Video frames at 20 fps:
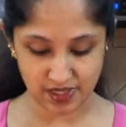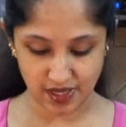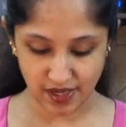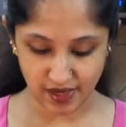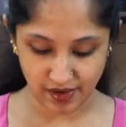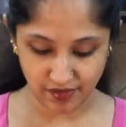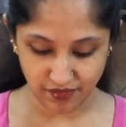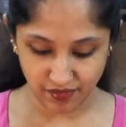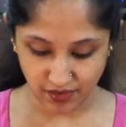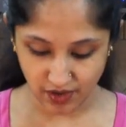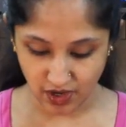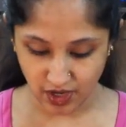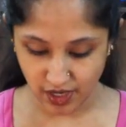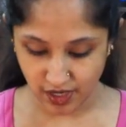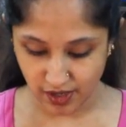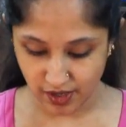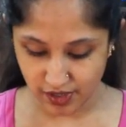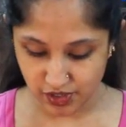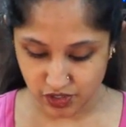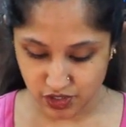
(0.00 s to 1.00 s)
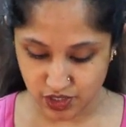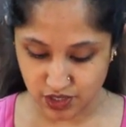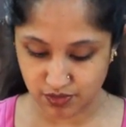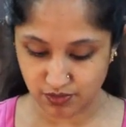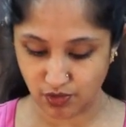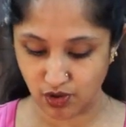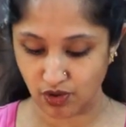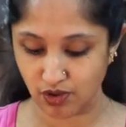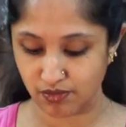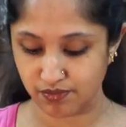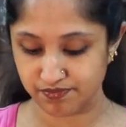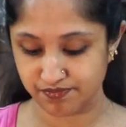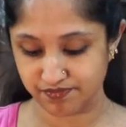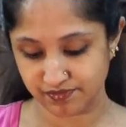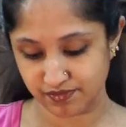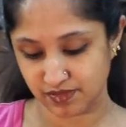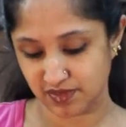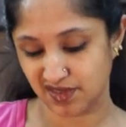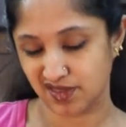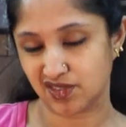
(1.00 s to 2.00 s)
I have cut it into small
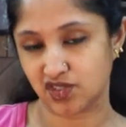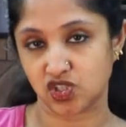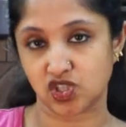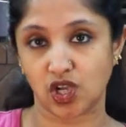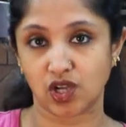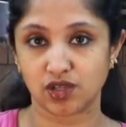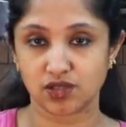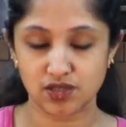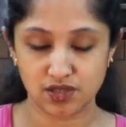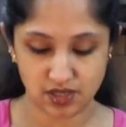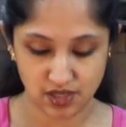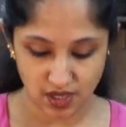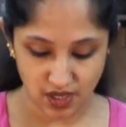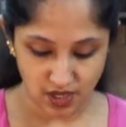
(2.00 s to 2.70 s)
chunks.